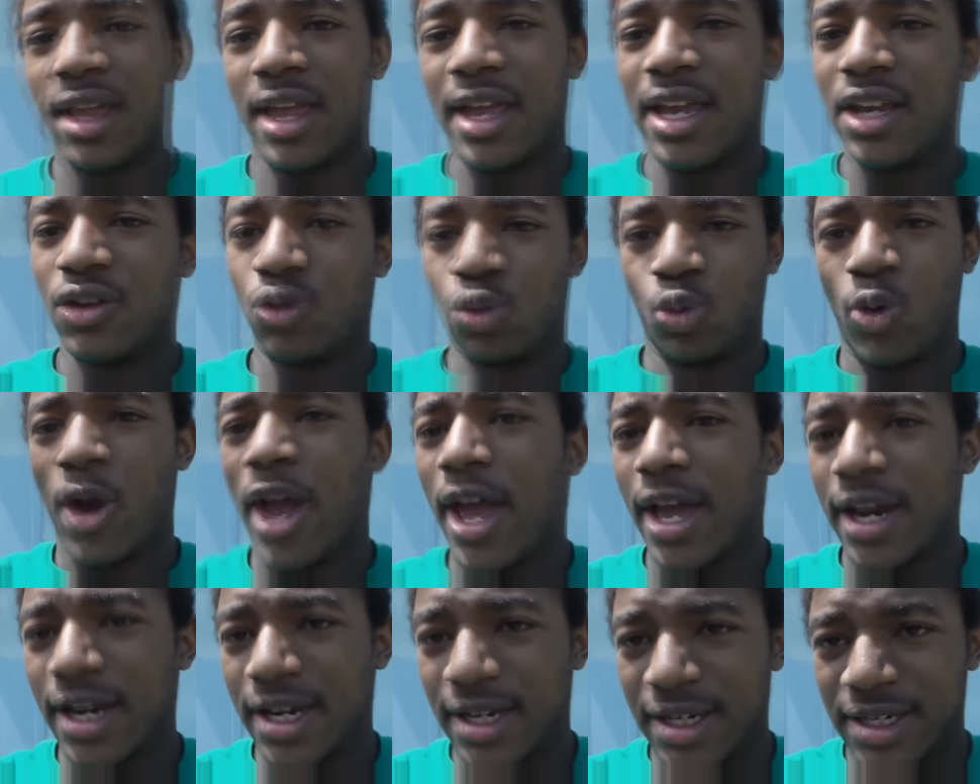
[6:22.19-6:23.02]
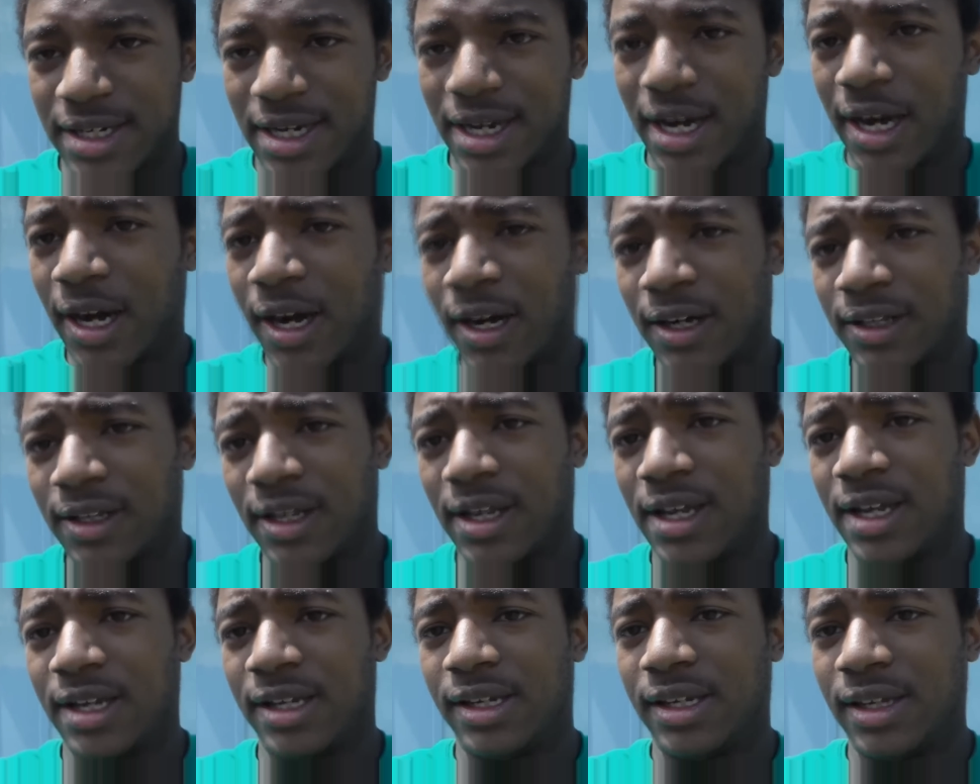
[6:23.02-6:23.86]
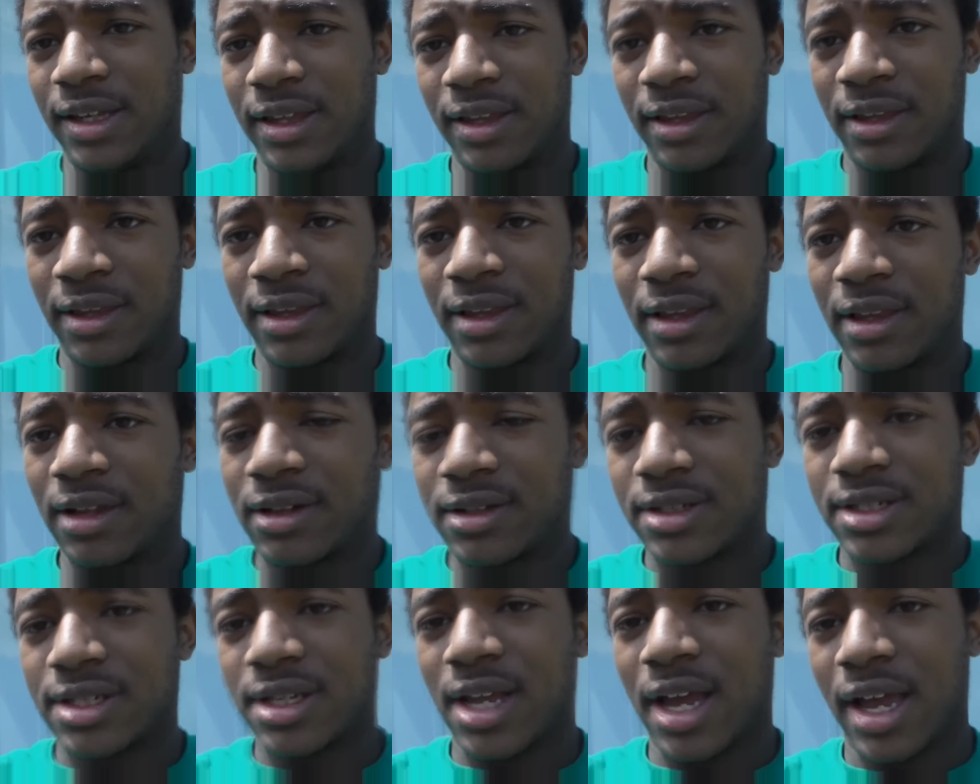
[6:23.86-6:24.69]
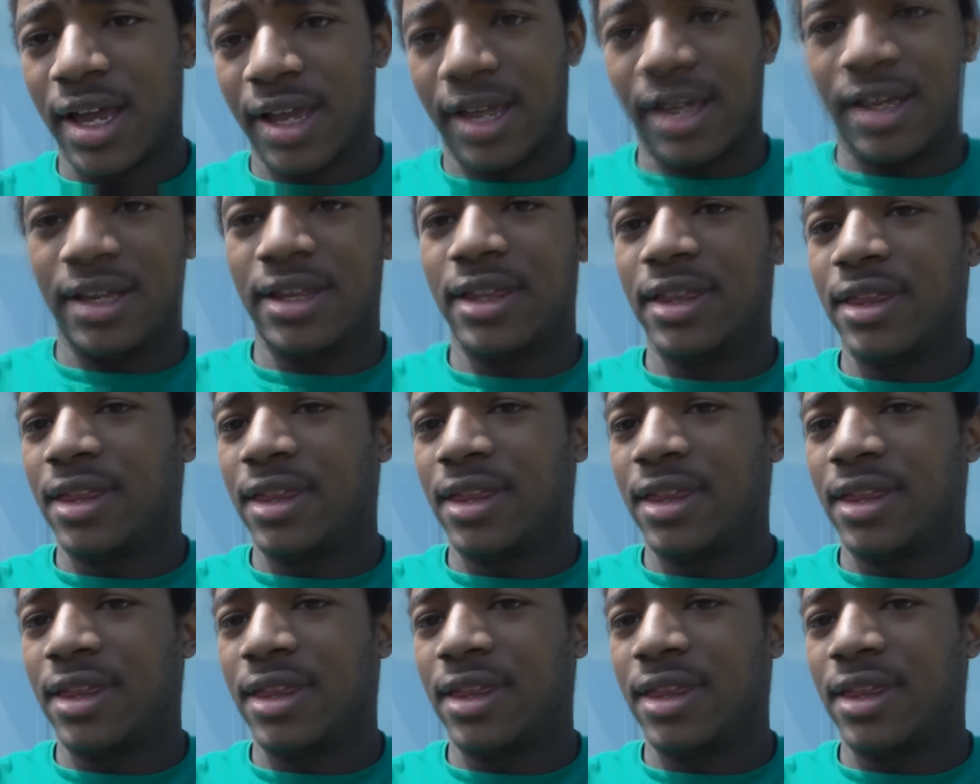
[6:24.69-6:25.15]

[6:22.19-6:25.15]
like he's red and ugly and looks like